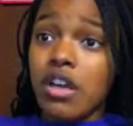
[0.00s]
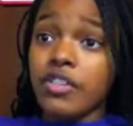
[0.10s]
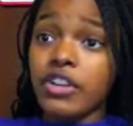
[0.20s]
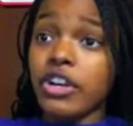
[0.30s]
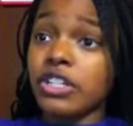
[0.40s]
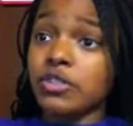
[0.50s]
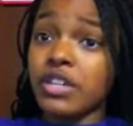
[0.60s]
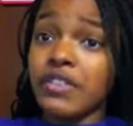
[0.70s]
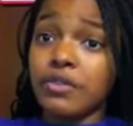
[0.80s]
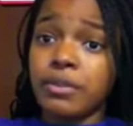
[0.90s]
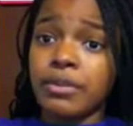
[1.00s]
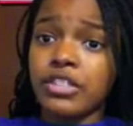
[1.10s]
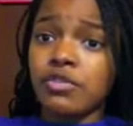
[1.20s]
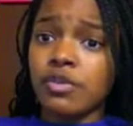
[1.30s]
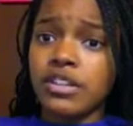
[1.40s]
the curse will never be put
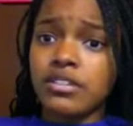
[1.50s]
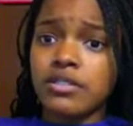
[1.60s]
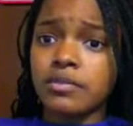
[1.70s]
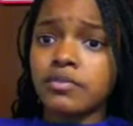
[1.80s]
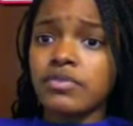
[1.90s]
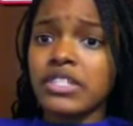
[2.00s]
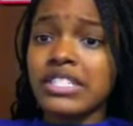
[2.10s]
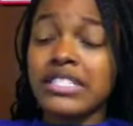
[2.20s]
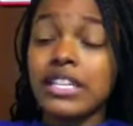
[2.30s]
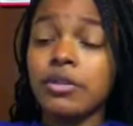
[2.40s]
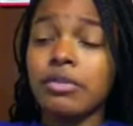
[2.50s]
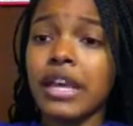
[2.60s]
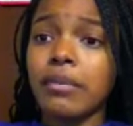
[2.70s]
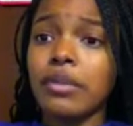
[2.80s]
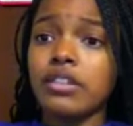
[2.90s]
to rest. Single
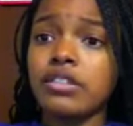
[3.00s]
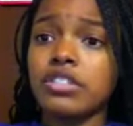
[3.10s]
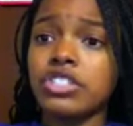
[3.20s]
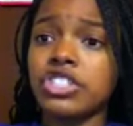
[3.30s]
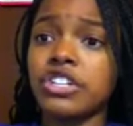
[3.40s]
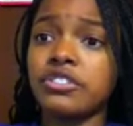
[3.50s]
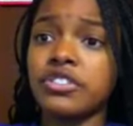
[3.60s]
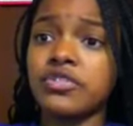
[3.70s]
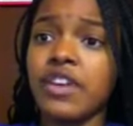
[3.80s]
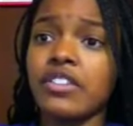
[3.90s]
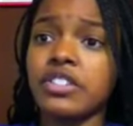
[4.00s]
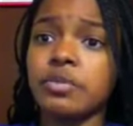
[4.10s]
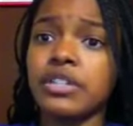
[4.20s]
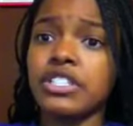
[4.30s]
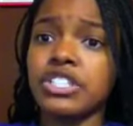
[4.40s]
black mothers, children's fathers
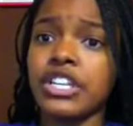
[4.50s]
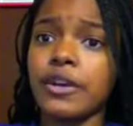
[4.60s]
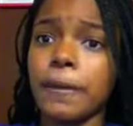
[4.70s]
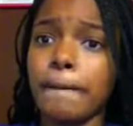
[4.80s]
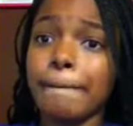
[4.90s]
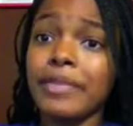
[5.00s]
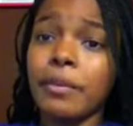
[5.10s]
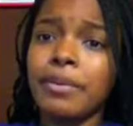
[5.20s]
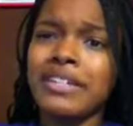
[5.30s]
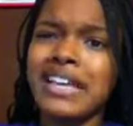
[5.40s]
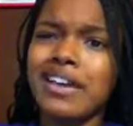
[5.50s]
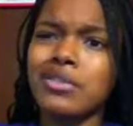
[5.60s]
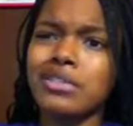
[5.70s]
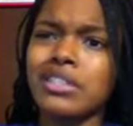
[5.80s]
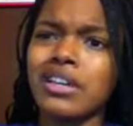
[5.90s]
put in jail. Put down
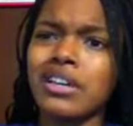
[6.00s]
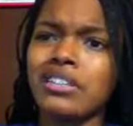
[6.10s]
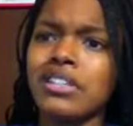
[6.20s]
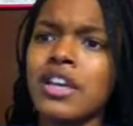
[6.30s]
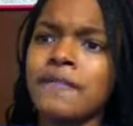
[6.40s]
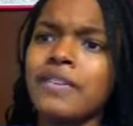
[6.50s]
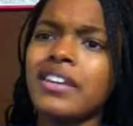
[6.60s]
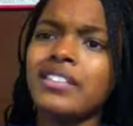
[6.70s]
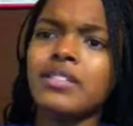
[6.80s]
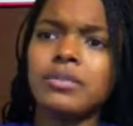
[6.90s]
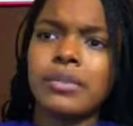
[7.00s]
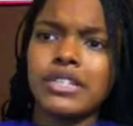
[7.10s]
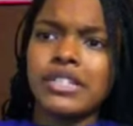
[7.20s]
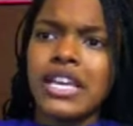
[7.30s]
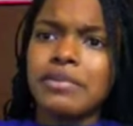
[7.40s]
those guns. Forget those
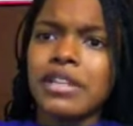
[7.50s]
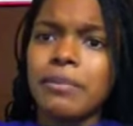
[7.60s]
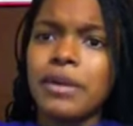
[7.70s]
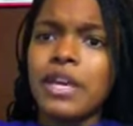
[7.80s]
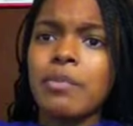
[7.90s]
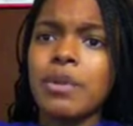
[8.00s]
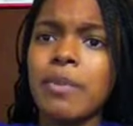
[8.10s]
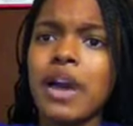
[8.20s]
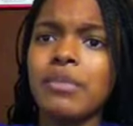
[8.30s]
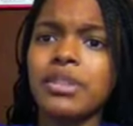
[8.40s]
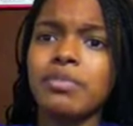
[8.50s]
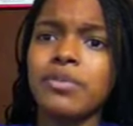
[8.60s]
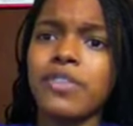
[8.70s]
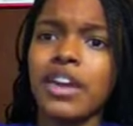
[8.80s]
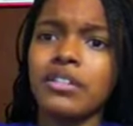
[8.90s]
mixtapes. Pick up your Bible and
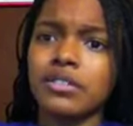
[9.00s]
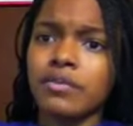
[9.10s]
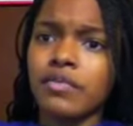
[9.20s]
prevail.